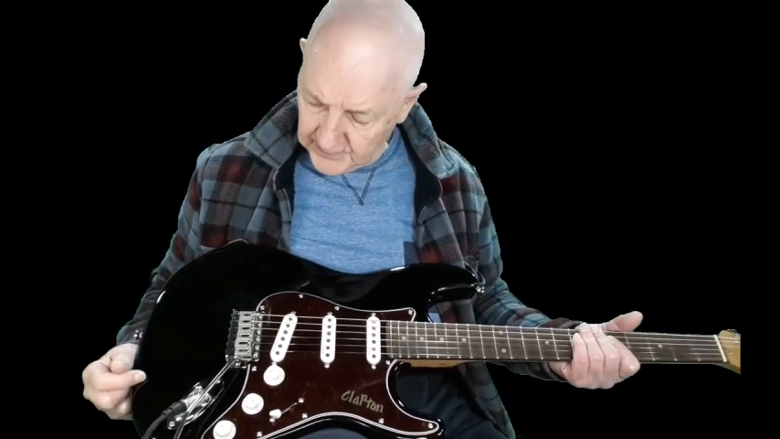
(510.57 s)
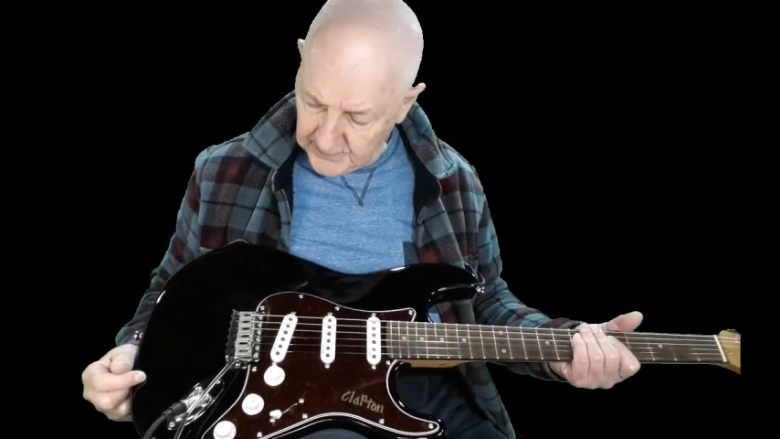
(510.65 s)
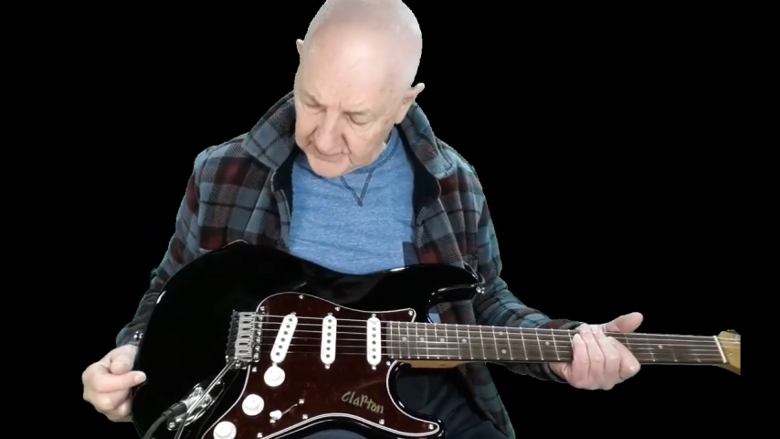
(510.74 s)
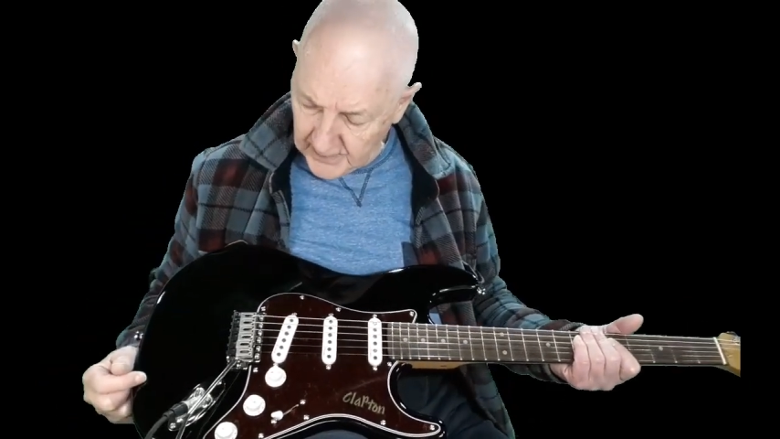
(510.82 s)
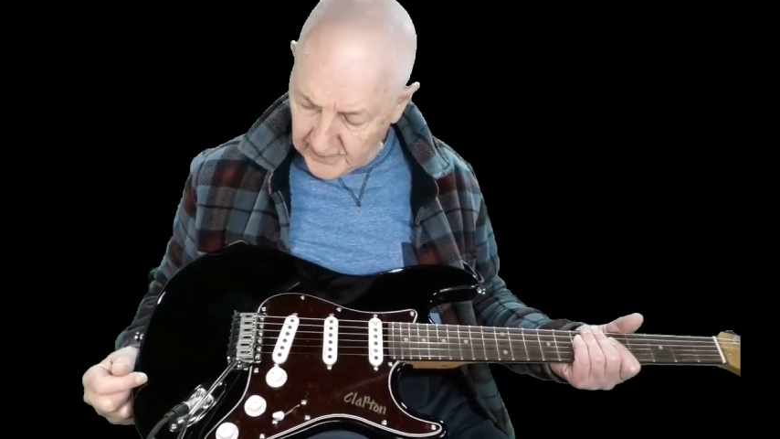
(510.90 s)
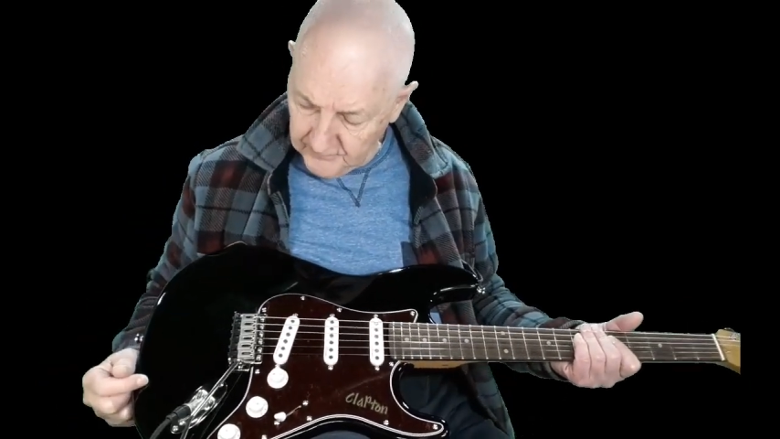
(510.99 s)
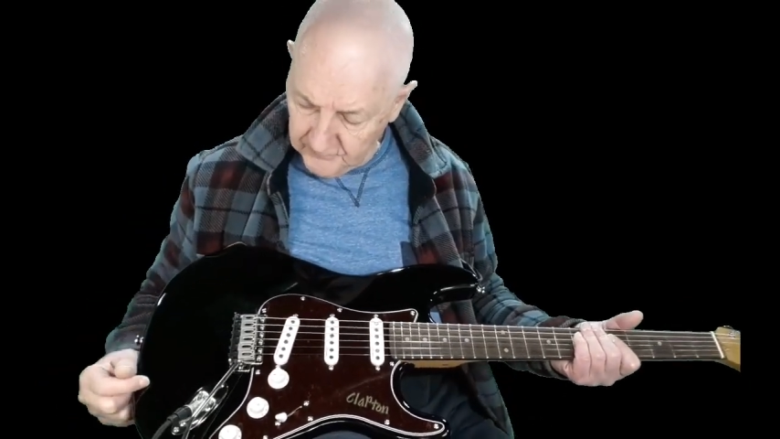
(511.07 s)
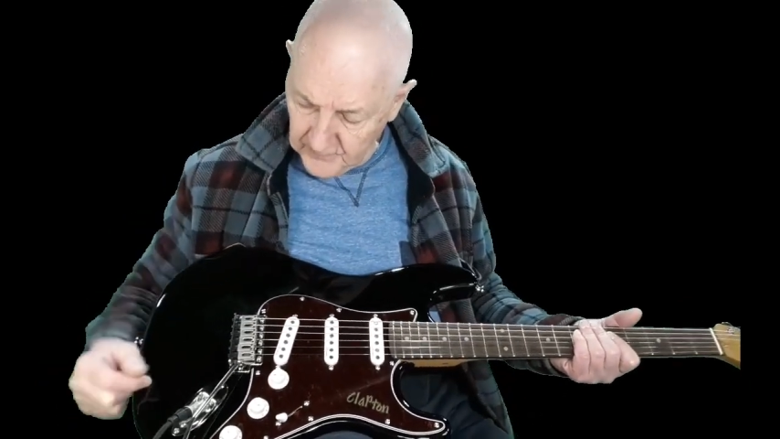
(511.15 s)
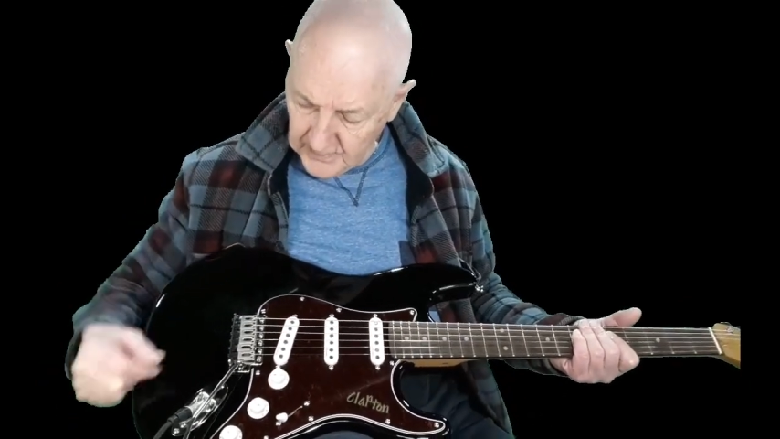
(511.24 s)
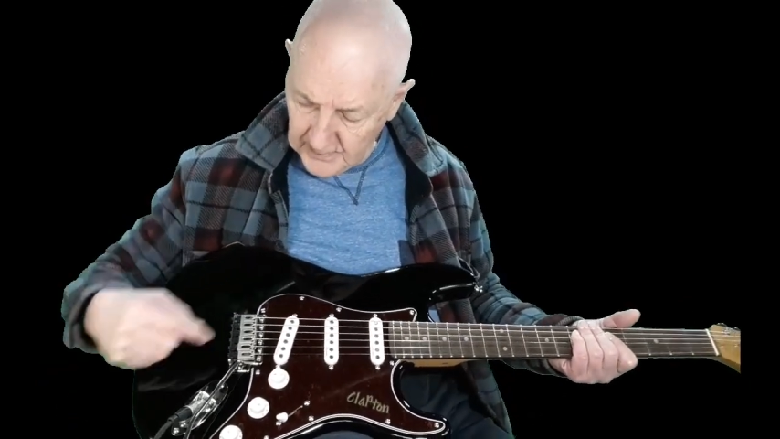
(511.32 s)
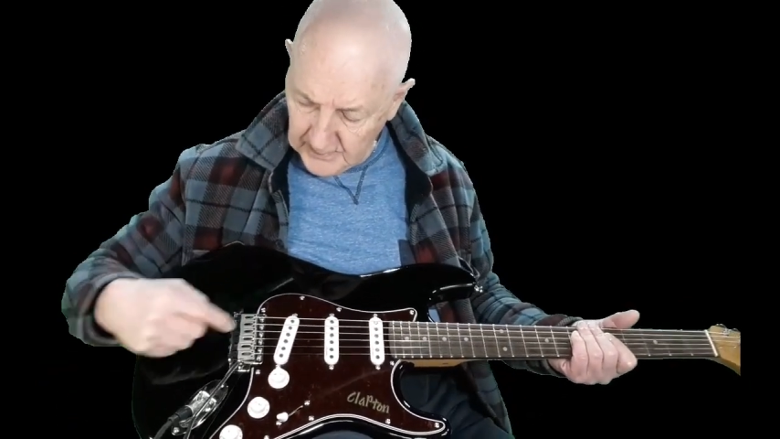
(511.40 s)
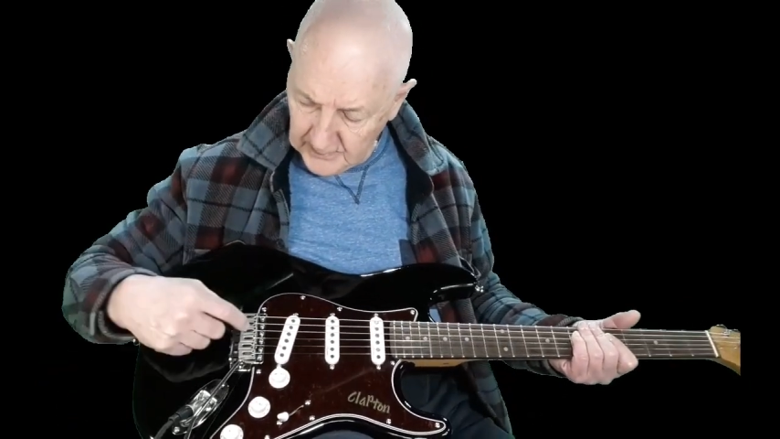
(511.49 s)
the
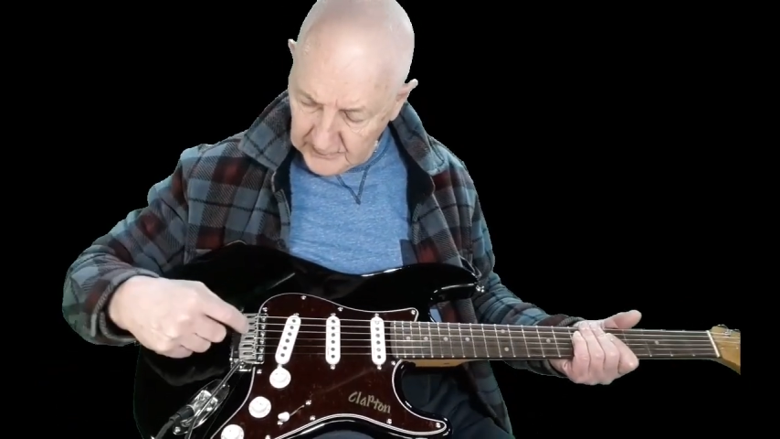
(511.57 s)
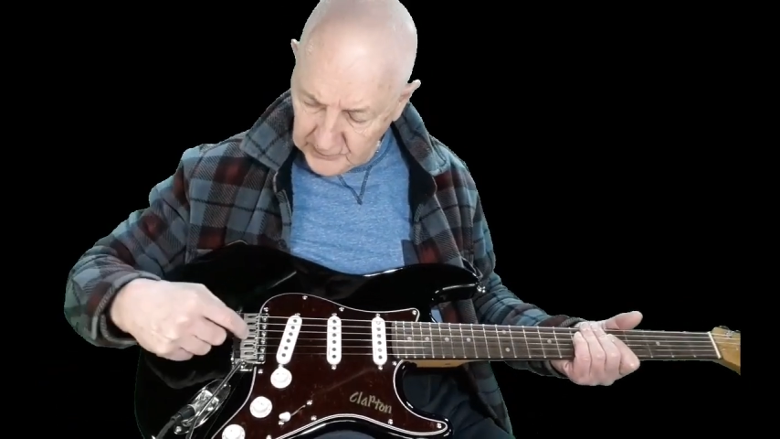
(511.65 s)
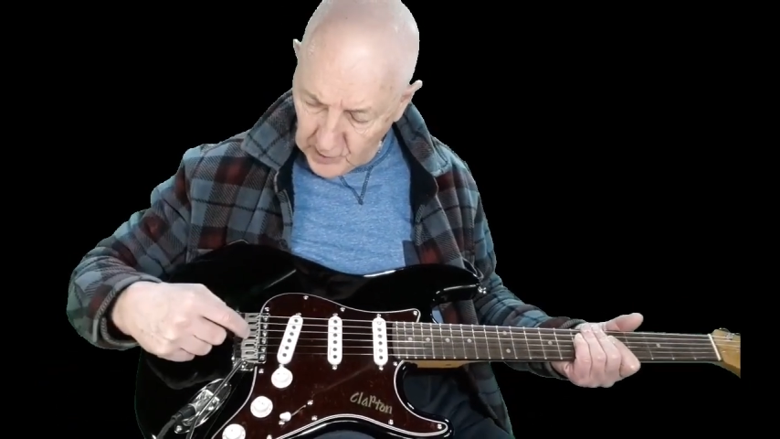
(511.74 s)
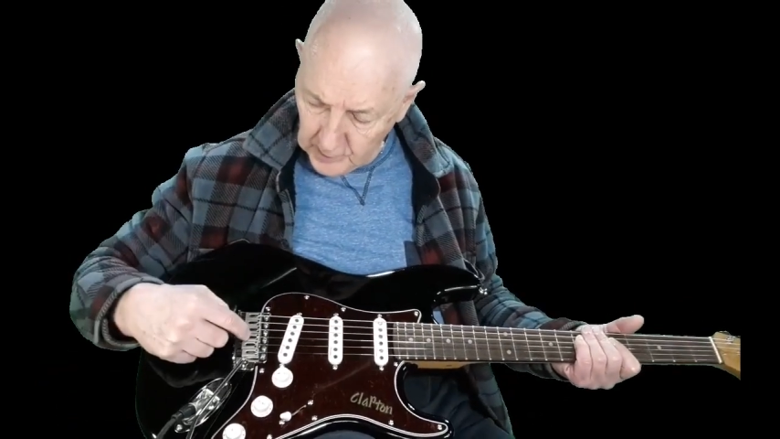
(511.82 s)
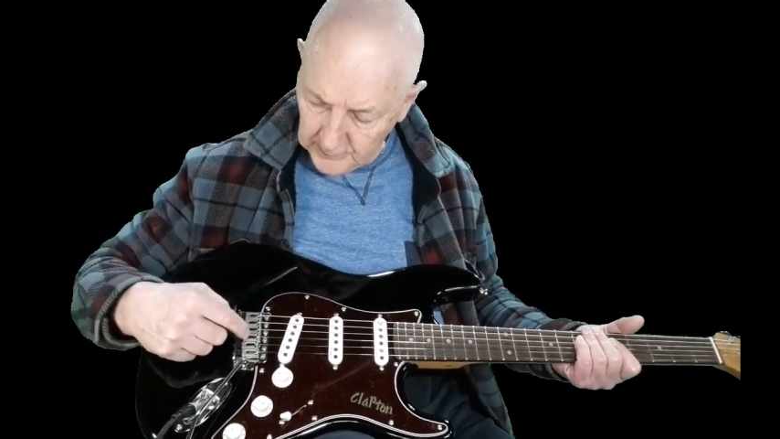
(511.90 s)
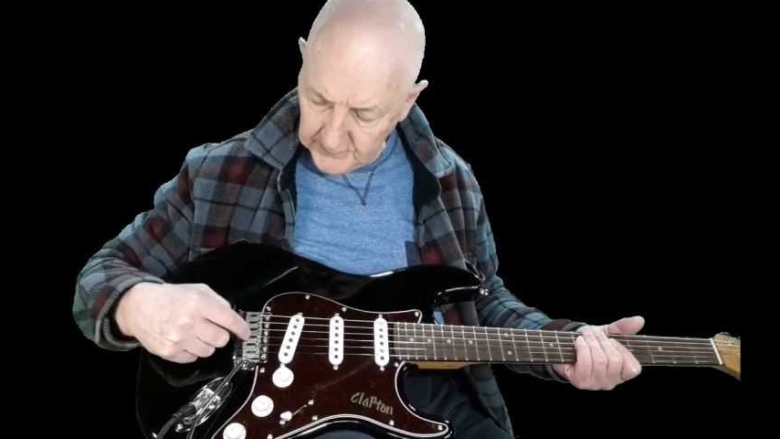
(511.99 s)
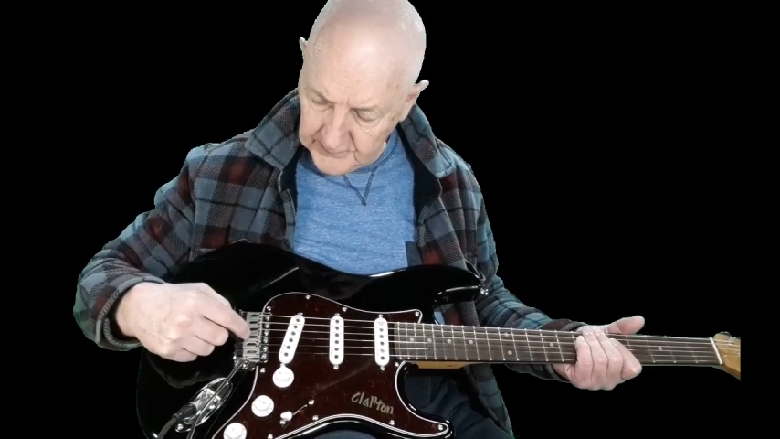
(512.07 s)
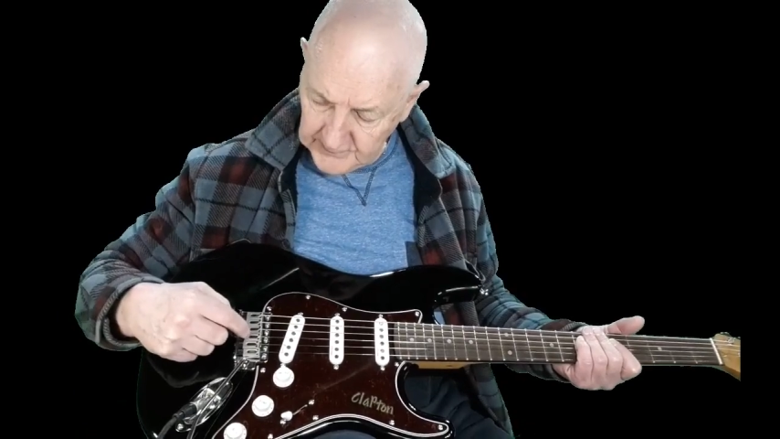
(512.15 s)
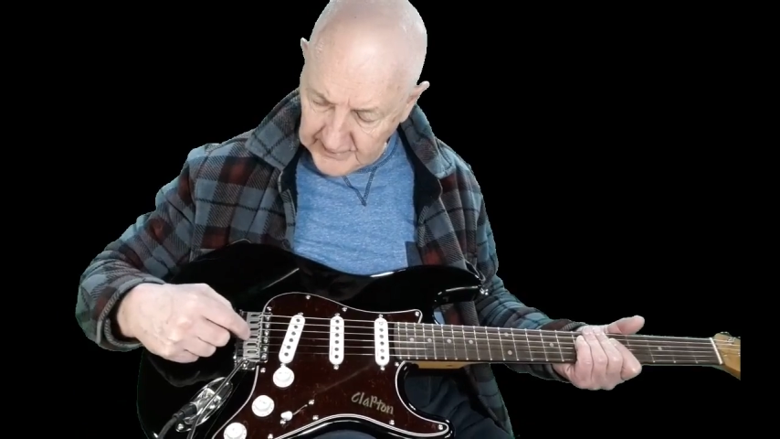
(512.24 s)
solid